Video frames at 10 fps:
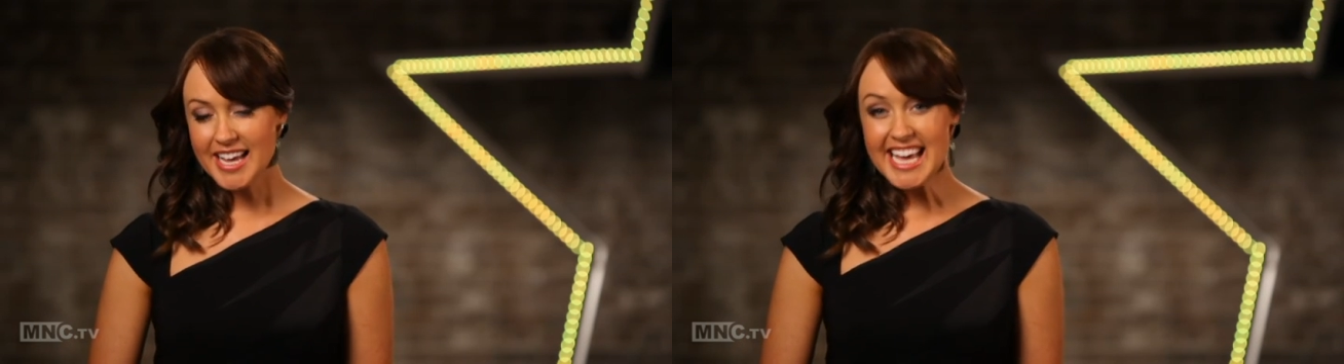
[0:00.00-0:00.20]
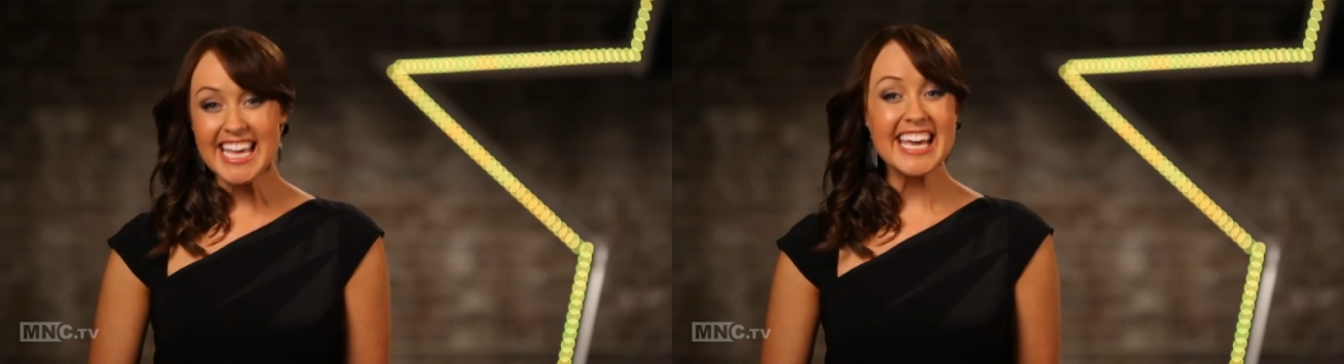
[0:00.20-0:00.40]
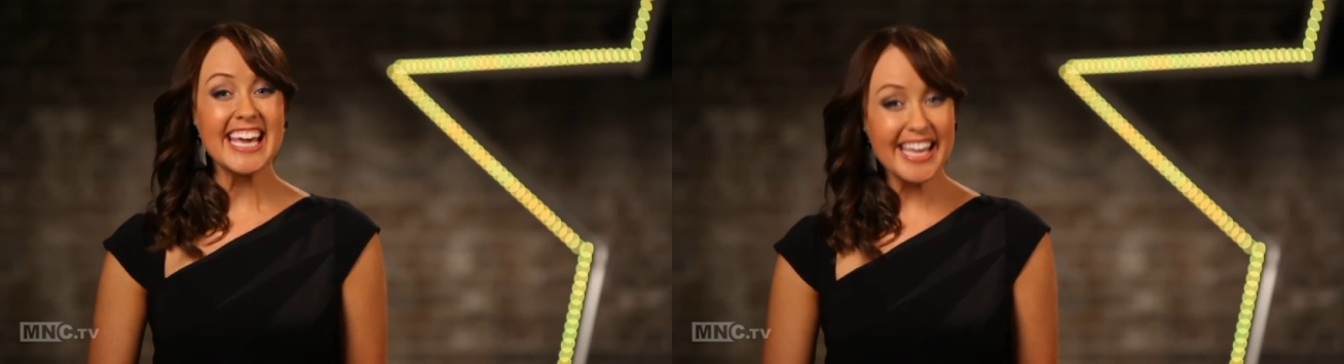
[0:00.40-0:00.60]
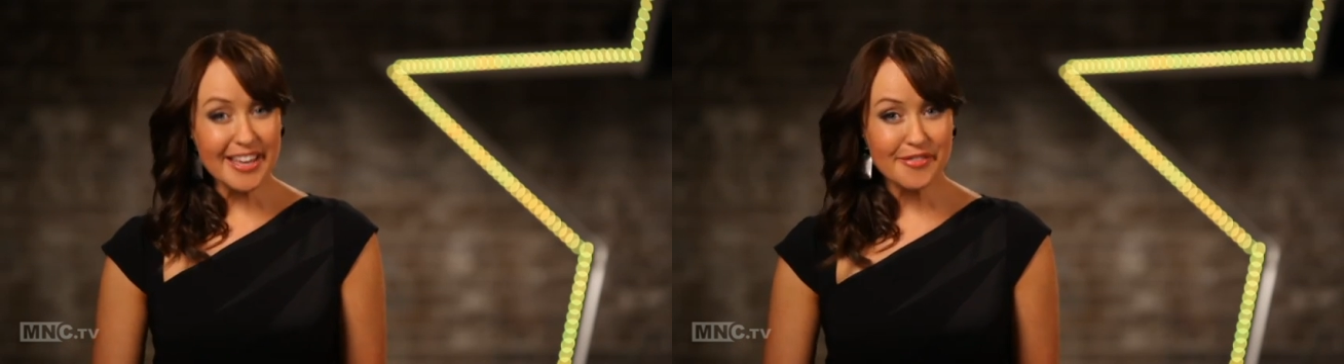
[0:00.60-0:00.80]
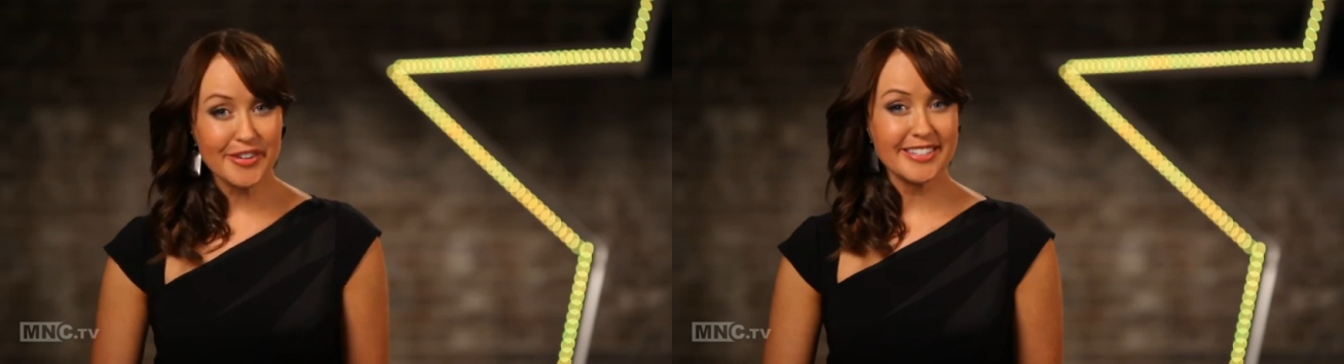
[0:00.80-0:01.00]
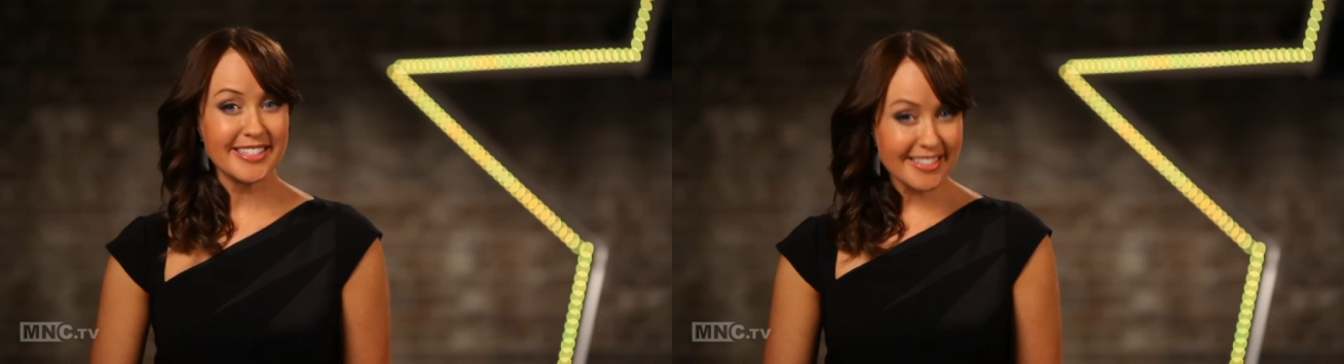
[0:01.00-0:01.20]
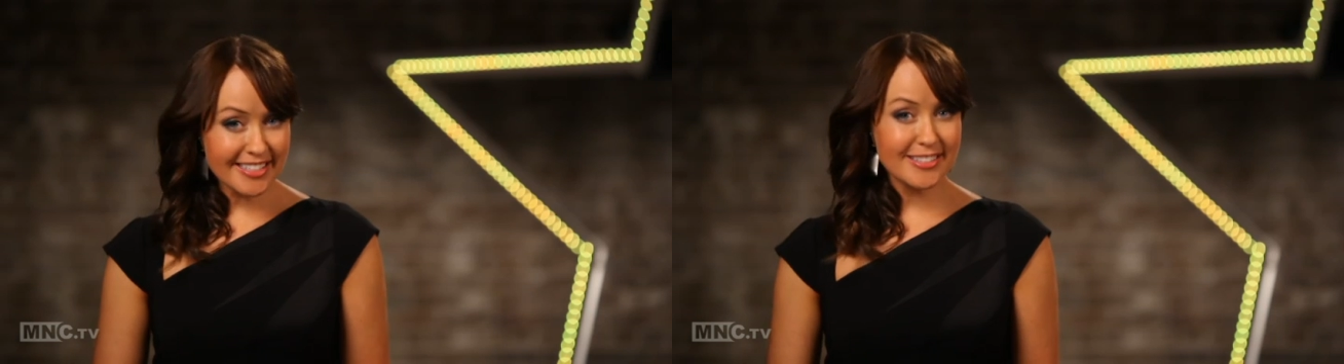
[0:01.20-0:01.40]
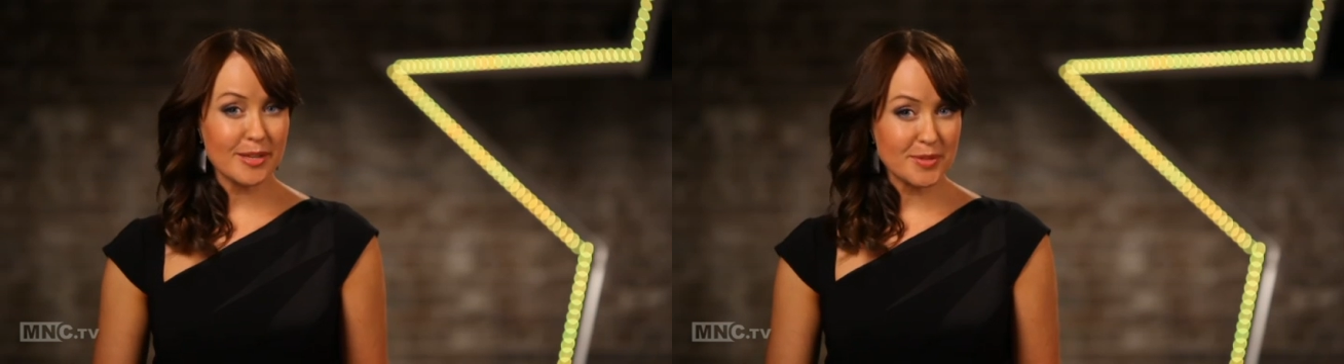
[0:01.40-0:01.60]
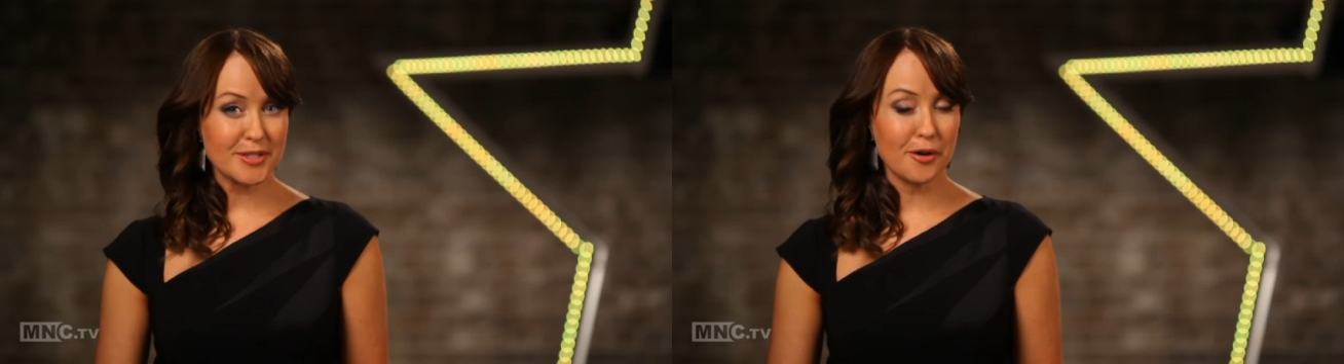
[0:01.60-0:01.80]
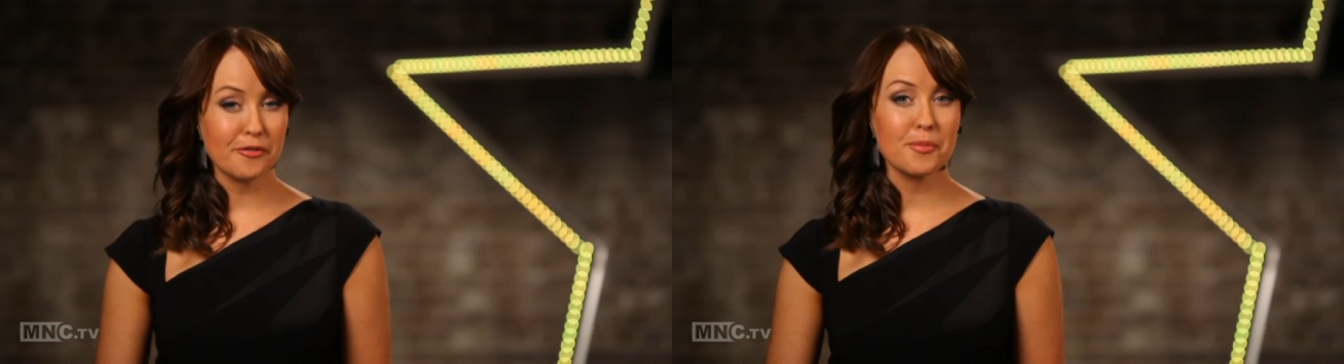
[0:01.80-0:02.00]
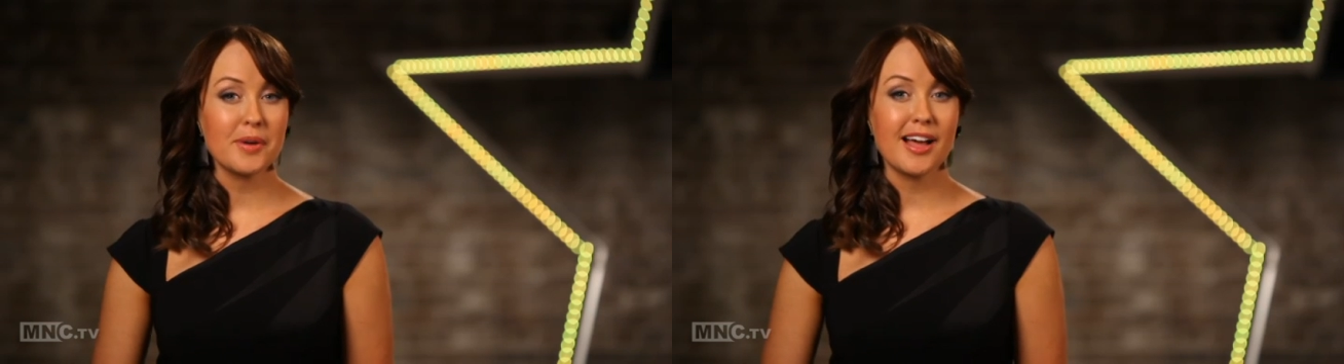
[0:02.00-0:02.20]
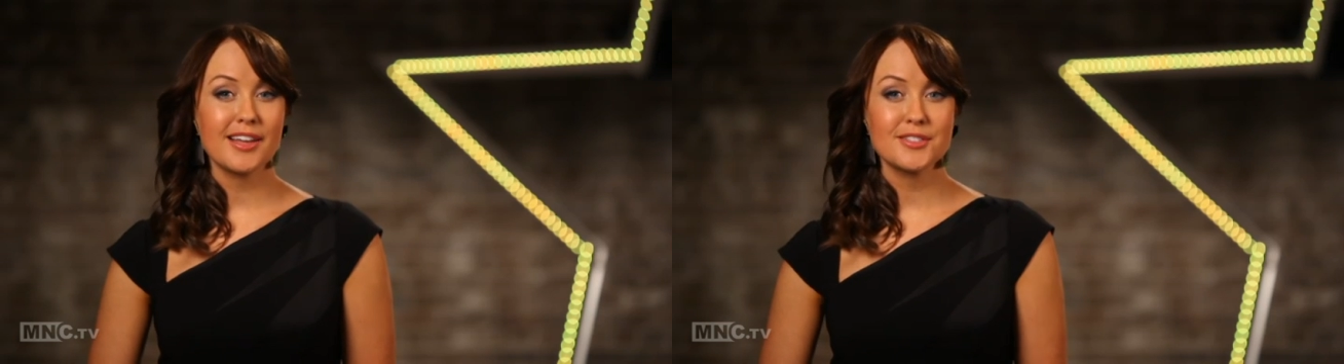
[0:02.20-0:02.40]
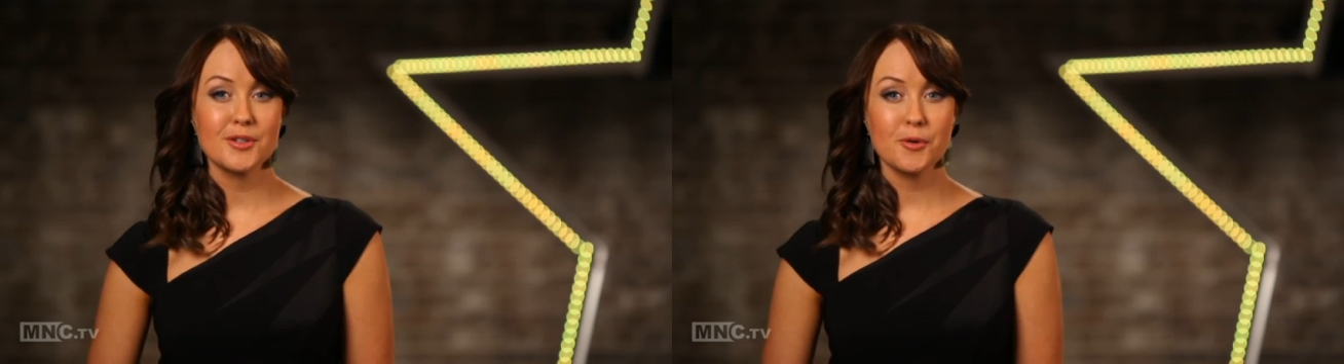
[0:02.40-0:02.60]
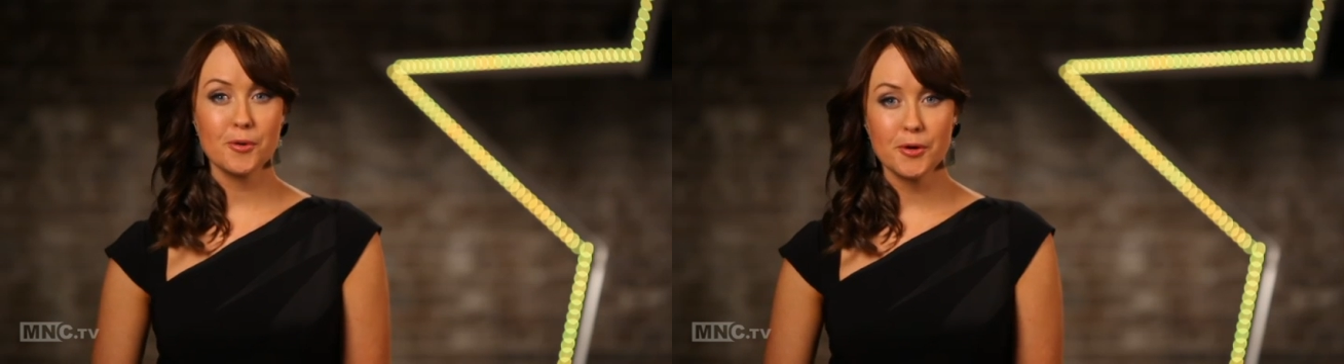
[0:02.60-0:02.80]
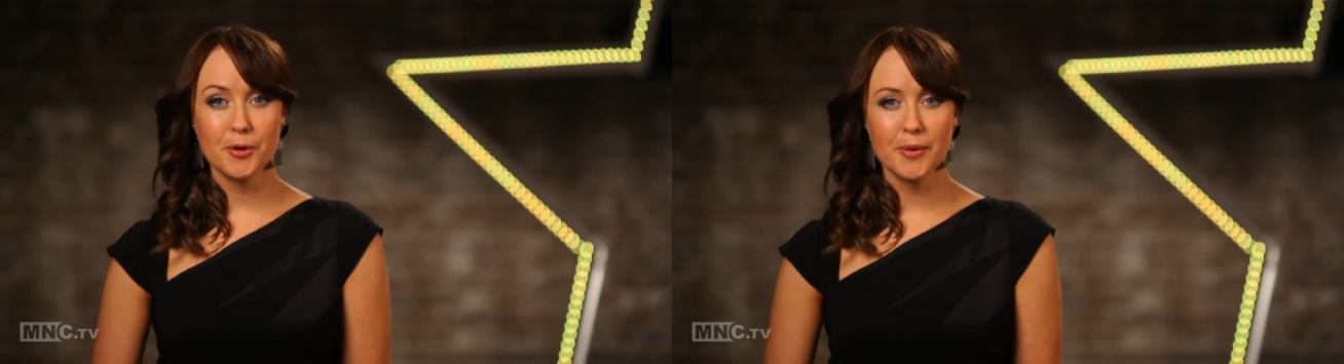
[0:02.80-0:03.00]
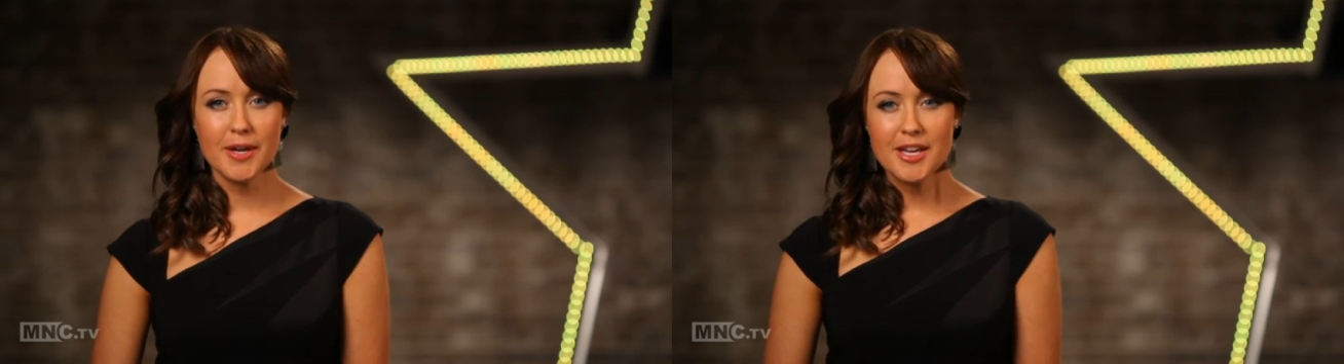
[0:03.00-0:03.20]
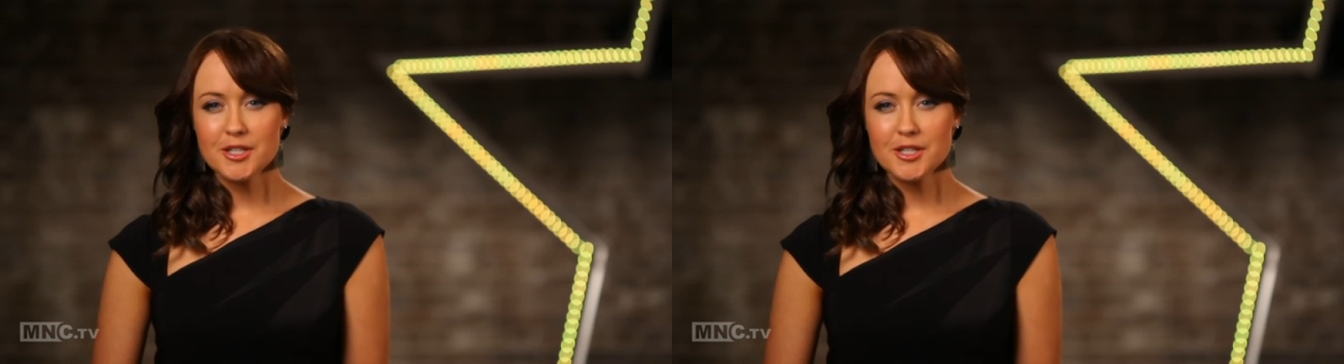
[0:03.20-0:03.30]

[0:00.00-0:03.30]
He even distanced himself from cast and crew